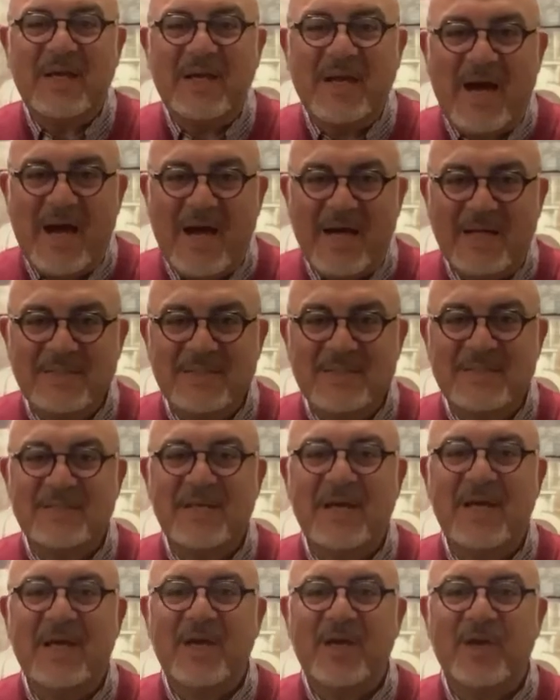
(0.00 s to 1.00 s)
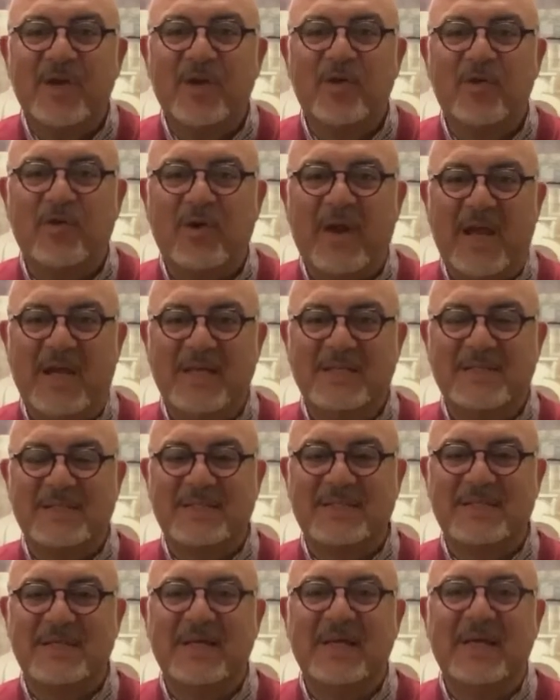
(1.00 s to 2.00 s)
God's
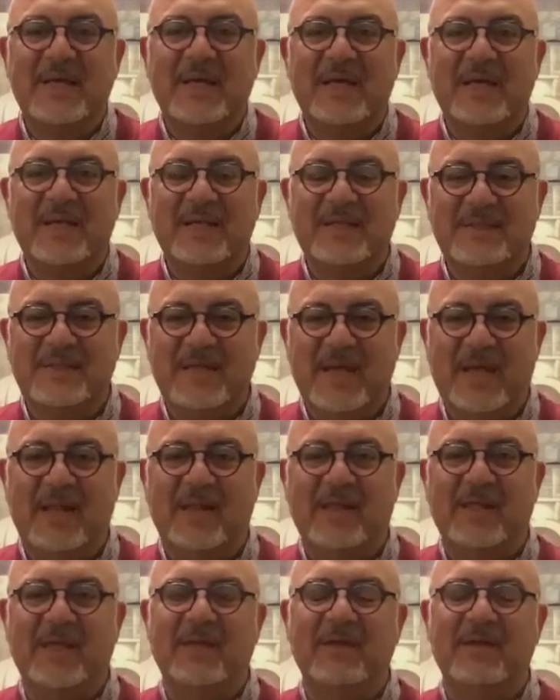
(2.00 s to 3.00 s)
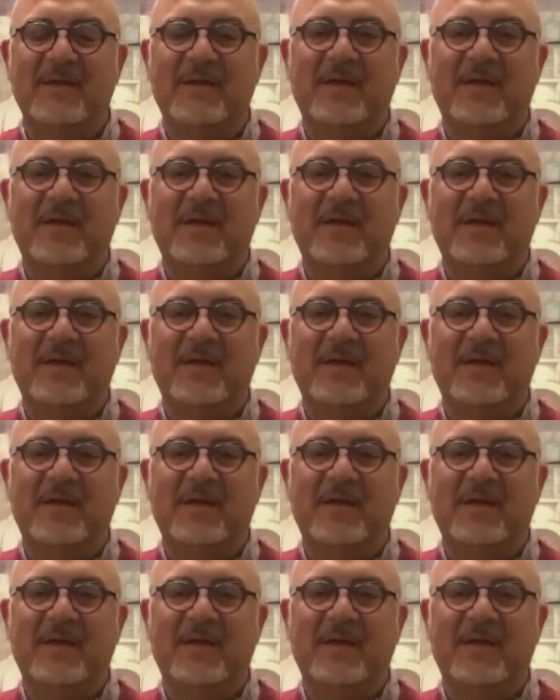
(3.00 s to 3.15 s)
grace daily.